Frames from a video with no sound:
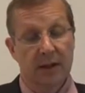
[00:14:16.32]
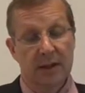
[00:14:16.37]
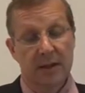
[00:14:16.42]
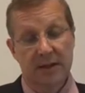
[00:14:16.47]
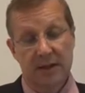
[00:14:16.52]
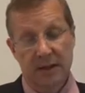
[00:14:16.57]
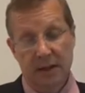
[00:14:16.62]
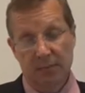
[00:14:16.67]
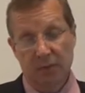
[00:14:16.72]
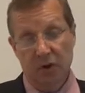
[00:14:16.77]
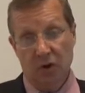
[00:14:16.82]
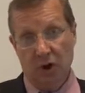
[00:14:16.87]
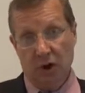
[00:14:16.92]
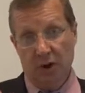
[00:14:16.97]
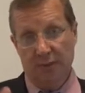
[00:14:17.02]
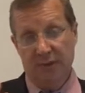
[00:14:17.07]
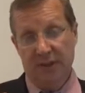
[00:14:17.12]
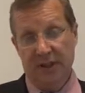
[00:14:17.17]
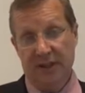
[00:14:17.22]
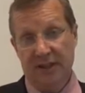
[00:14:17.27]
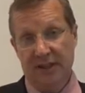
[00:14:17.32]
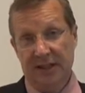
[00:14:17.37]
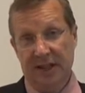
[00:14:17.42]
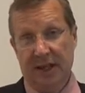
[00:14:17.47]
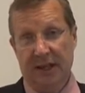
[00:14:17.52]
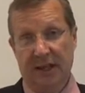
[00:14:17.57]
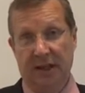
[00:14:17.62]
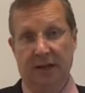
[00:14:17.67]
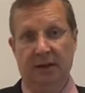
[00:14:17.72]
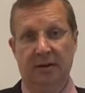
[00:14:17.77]
Sometimes a
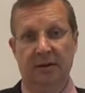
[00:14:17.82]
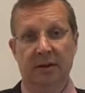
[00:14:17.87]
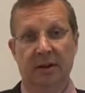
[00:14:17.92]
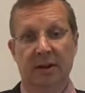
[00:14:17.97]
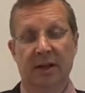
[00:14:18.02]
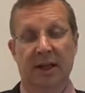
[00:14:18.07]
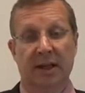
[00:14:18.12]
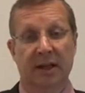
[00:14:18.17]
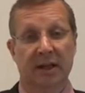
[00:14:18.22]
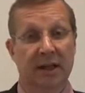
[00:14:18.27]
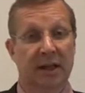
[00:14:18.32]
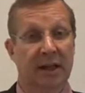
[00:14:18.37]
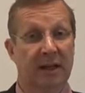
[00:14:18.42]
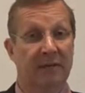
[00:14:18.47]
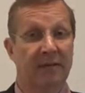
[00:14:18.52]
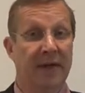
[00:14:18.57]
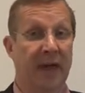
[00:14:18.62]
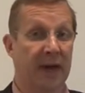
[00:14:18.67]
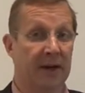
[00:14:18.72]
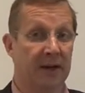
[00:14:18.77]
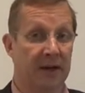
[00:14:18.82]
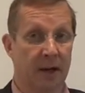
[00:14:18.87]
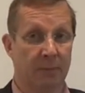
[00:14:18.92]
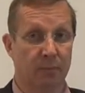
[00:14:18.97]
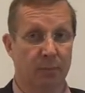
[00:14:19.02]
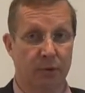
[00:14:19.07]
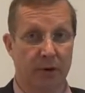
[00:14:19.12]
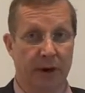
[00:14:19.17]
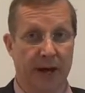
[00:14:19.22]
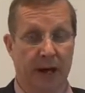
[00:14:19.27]
tenant can leave that
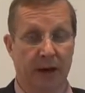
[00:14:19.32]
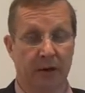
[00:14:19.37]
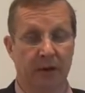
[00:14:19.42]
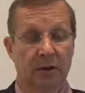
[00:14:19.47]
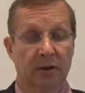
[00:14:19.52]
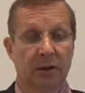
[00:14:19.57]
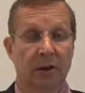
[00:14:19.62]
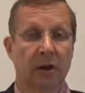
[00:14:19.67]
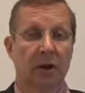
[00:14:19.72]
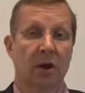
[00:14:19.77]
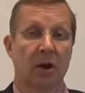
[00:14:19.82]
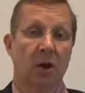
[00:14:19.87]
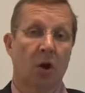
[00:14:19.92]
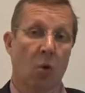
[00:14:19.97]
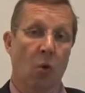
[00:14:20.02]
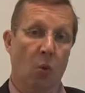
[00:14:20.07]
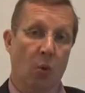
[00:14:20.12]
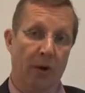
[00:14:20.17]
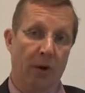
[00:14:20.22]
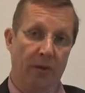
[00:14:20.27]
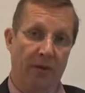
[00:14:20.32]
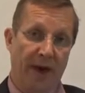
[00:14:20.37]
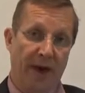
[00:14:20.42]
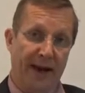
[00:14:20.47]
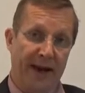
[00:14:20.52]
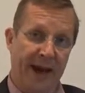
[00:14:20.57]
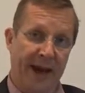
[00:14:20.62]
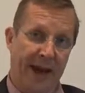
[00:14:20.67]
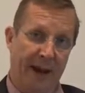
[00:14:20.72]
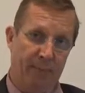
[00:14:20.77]
number out. When
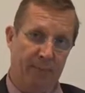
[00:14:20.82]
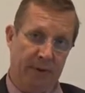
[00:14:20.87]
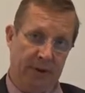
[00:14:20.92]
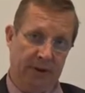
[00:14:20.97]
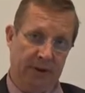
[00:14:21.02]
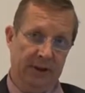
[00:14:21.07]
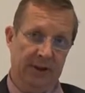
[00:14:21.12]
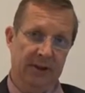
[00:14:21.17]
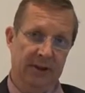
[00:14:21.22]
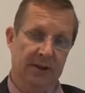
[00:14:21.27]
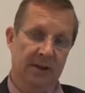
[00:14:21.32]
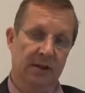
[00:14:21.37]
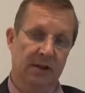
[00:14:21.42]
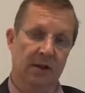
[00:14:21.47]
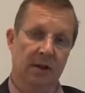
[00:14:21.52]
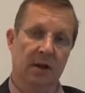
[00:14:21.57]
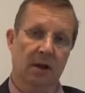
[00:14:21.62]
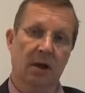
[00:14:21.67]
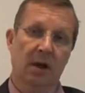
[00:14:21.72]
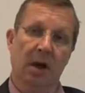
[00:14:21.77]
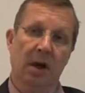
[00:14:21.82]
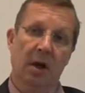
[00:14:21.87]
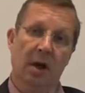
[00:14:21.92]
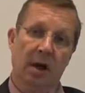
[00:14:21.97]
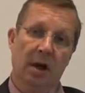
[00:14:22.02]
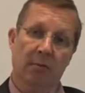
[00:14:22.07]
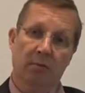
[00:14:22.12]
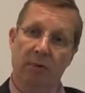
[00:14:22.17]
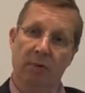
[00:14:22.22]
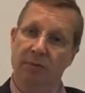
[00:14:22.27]
that happens,
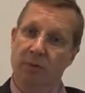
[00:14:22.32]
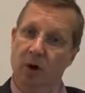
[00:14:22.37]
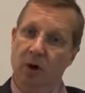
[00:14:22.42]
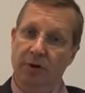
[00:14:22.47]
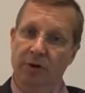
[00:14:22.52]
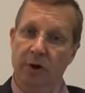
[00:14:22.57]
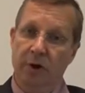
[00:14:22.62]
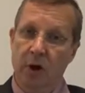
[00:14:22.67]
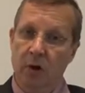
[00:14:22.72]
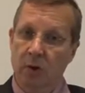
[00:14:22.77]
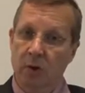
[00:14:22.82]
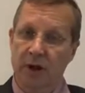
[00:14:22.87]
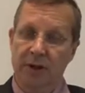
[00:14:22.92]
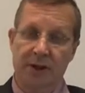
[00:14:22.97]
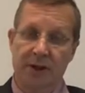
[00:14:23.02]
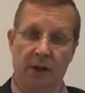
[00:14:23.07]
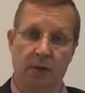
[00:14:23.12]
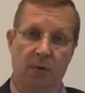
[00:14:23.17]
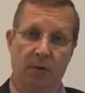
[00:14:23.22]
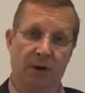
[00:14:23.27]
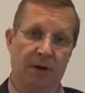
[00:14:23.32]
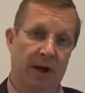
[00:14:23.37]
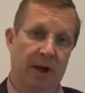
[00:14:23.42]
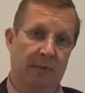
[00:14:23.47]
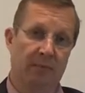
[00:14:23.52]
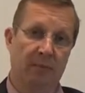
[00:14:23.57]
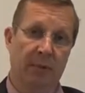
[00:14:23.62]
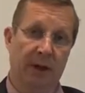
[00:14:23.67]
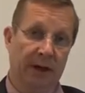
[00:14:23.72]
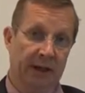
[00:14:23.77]
we've got no idea where
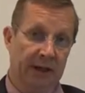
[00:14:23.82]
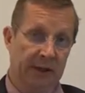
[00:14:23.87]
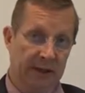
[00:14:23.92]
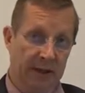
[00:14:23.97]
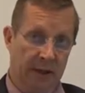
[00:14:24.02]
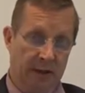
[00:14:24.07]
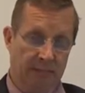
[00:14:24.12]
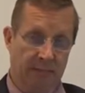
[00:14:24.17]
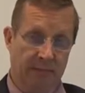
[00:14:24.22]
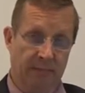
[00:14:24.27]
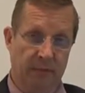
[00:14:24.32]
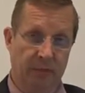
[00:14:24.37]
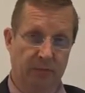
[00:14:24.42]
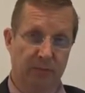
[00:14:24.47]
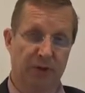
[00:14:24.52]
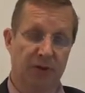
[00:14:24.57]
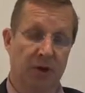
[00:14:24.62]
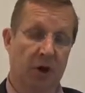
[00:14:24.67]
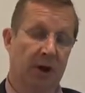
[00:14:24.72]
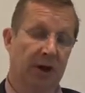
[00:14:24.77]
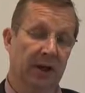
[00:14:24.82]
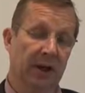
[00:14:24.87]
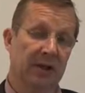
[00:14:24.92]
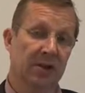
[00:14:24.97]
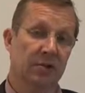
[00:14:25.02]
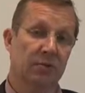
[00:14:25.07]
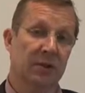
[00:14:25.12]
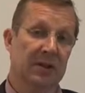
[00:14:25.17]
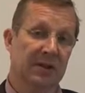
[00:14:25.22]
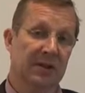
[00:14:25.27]
that money's come from, so it
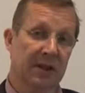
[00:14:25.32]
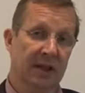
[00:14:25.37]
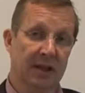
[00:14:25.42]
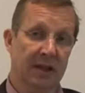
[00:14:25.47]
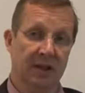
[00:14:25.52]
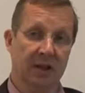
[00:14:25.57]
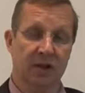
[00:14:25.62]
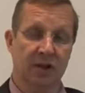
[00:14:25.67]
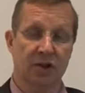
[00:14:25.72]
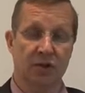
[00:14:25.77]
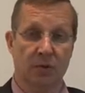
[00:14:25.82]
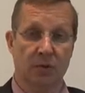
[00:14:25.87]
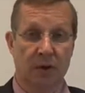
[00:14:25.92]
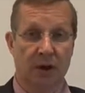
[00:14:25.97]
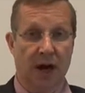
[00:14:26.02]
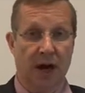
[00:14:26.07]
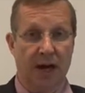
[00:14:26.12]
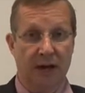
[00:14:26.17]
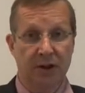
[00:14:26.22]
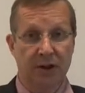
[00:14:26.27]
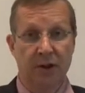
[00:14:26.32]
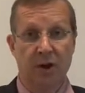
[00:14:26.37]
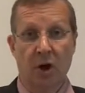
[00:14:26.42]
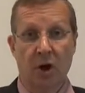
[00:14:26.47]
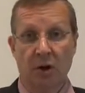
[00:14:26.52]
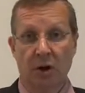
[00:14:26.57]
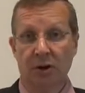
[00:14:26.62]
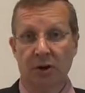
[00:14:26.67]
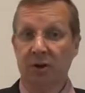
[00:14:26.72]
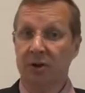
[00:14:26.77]
gets receipted into an
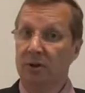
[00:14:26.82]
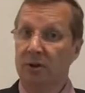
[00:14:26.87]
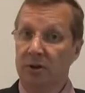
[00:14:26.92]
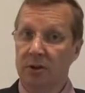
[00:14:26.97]
unknown